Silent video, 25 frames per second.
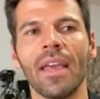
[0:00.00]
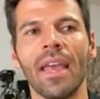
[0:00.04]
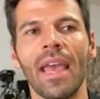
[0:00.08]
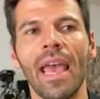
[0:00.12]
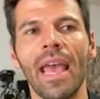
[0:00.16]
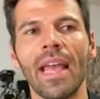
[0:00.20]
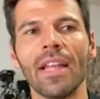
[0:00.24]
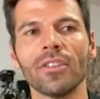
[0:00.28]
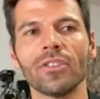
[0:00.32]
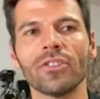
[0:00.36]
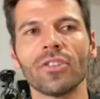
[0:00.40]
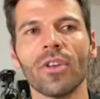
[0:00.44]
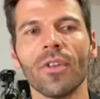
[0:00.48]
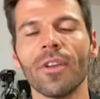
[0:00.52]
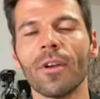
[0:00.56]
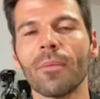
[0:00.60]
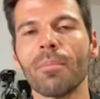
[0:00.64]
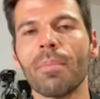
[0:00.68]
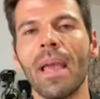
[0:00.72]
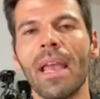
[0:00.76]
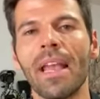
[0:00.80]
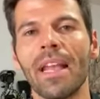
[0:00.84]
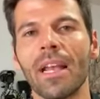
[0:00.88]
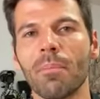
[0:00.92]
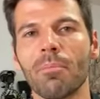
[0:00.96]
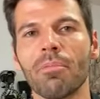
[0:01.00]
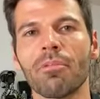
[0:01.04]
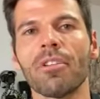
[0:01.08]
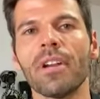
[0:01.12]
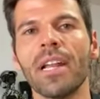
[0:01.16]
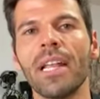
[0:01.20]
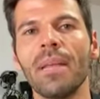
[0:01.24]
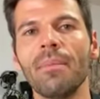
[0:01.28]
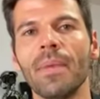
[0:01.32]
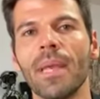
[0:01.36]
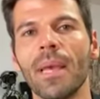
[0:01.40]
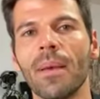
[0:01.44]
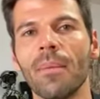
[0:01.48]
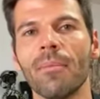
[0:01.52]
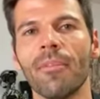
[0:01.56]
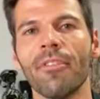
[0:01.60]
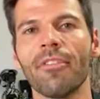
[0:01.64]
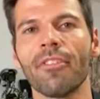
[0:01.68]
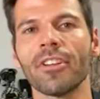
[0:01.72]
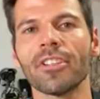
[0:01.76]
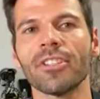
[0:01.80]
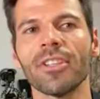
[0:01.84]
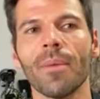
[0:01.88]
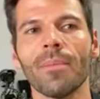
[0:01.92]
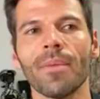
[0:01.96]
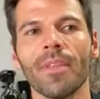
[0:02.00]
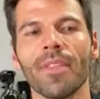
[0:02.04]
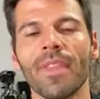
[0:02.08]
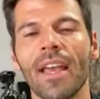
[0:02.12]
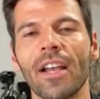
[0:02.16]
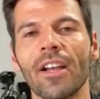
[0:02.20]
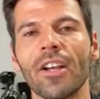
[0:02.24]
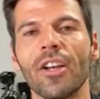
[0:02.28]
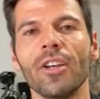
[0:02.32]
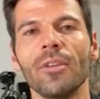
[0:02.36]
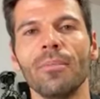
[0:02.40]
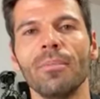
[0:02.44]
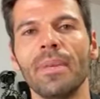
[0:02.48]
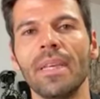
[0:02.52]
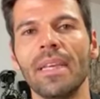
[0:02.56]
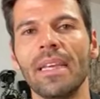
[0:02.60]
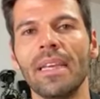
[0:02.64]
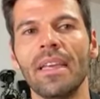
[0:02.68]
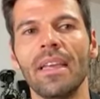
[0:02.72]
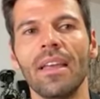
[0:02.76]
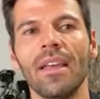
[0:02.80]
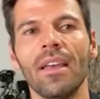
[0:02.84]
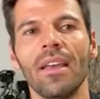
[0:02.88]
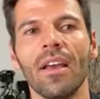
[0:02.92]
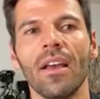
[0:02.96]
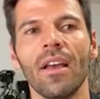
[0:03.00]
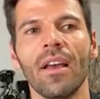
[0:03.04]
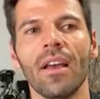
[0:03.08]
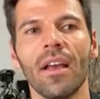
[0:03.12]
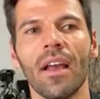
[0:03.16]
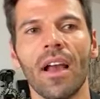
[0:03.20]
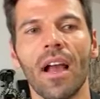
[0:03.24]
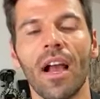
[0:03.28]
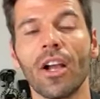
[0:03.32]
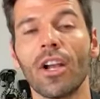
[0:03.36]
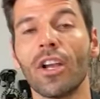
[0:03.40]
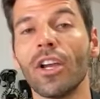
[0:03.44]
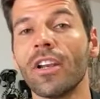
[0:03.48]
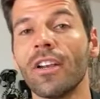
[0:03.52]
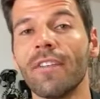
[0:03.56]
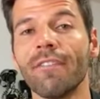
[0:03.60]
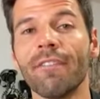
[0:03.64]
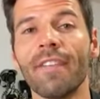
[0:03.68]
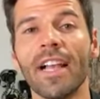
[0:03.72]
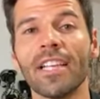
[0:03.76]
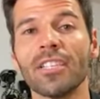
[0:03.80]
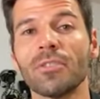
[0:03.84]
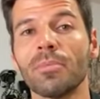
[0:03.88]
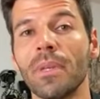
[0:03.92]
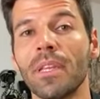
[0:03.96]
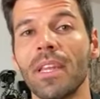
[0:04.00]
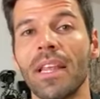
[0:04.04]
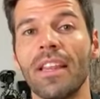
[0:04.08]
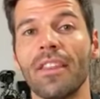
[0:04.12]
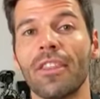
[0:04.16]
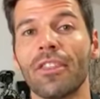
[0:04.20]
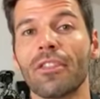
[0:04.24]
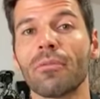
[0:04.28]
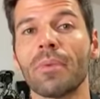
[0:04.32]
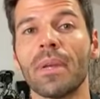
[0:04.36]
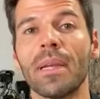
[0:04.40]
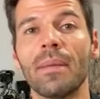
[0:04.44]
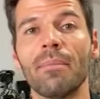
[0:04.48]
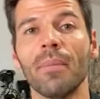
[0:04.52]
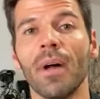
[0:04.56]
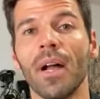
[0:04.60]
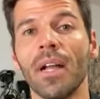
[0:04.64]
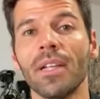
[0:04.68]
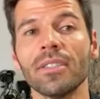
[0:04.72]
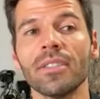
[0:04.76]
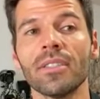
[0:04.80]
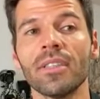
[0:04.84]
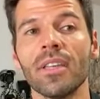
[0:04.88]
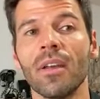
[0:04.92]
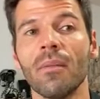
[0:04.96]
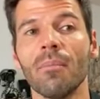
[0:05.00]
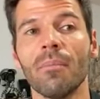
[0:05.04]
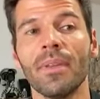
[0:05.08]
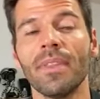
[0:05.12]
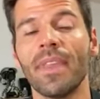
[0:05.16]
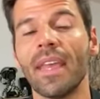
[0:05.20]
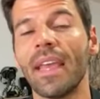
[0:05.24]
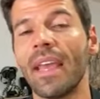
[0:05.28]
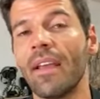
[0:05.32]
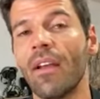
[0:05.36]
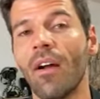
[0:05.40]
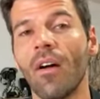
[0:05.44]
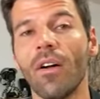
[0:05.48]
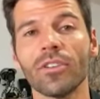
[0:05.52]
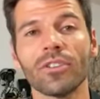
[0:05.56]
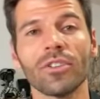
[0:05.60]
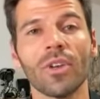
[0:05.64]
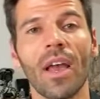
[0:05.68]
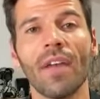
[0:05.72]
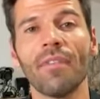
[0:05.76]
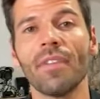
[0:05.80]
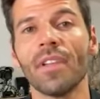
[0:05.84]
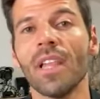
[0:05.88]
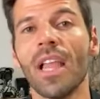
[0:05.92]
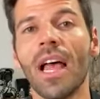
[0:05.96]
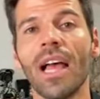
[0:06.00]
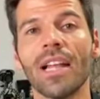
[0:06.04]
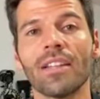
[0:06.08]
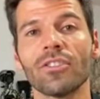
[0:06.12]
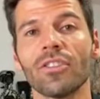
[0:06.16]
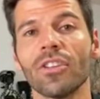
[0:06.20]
And so they're paying a premium for something that could be a good investment in 3 months, but they also have a lot to